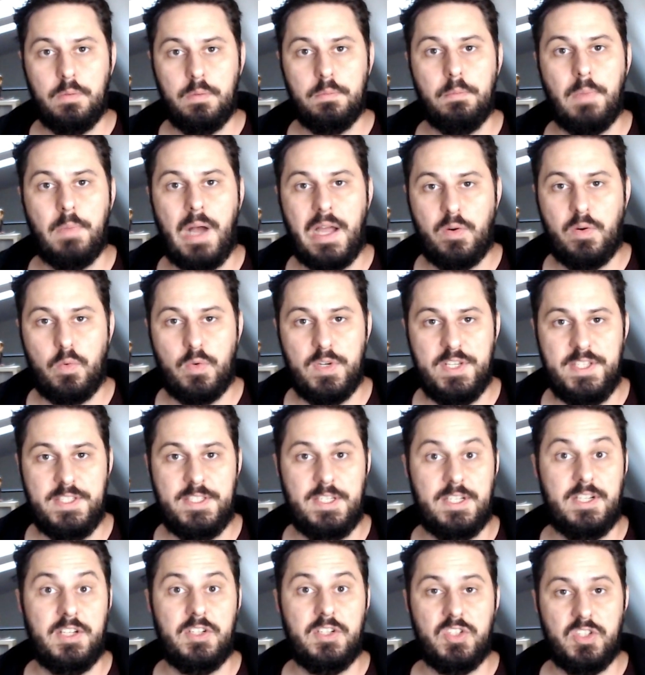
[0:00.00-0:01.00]
my
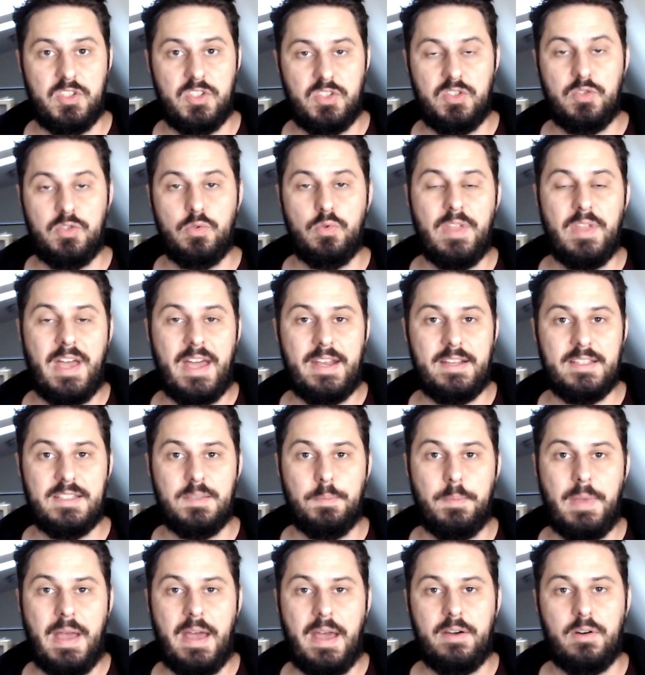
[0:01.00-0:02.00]
reason and just do that as a
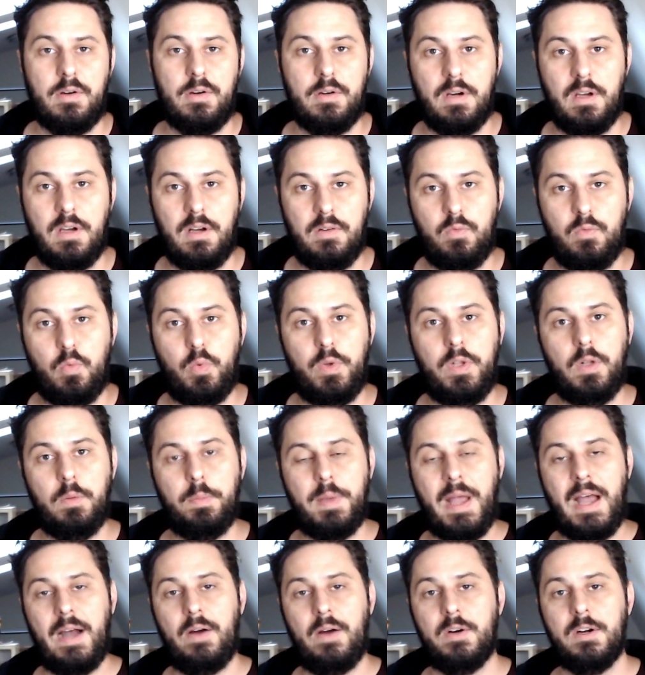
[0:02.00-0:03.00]
matter of
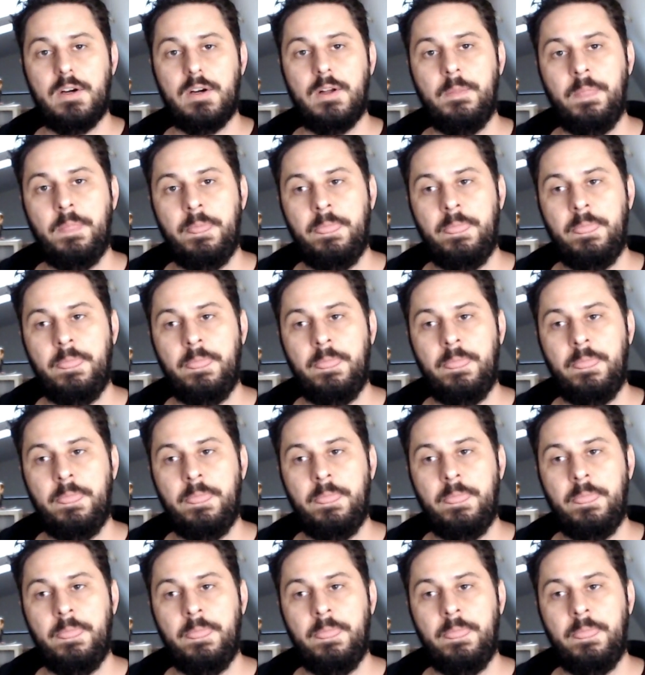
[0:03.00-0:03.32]
willpower.